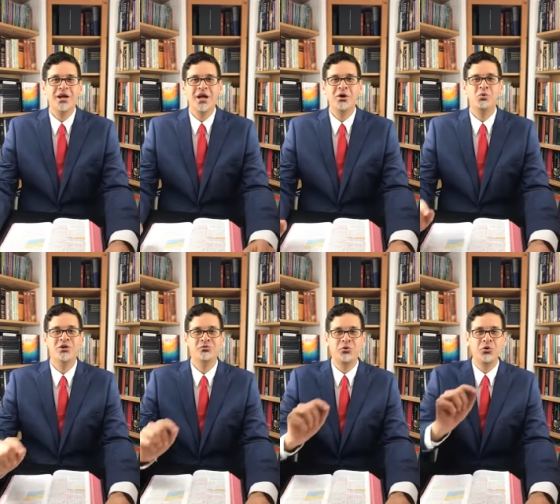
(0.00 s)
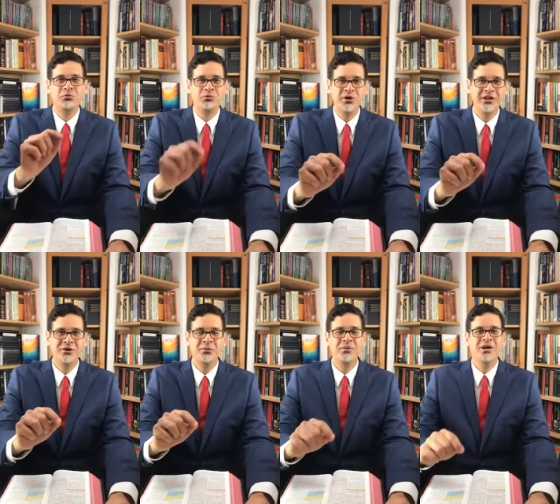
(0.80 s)
It was for
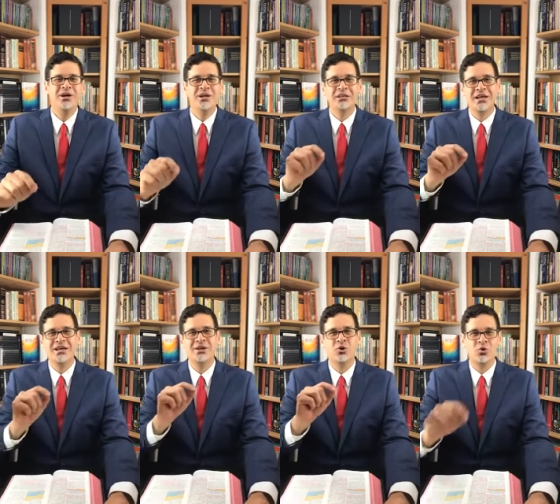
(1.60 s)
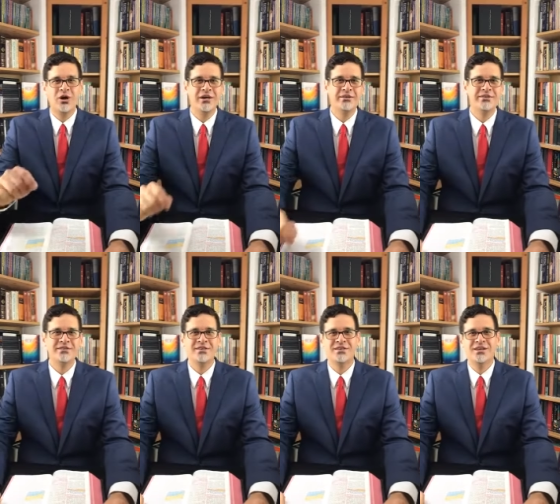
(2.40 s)
freedom that
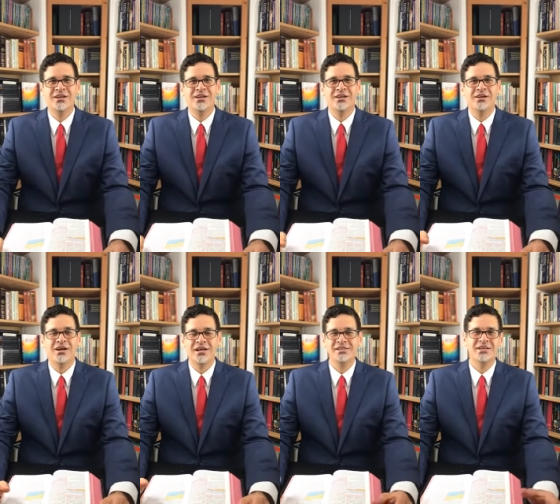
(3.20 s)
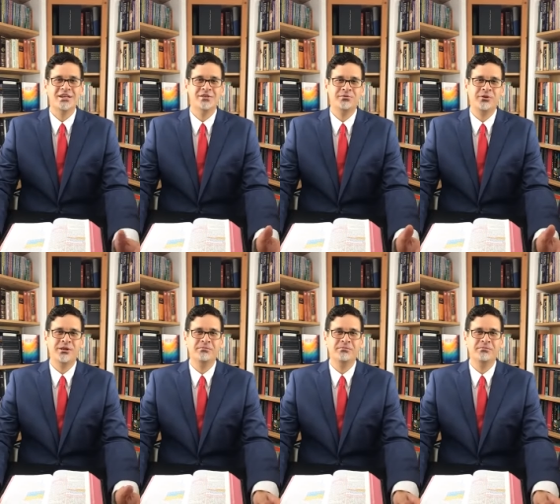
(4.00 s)
Christ has set us free.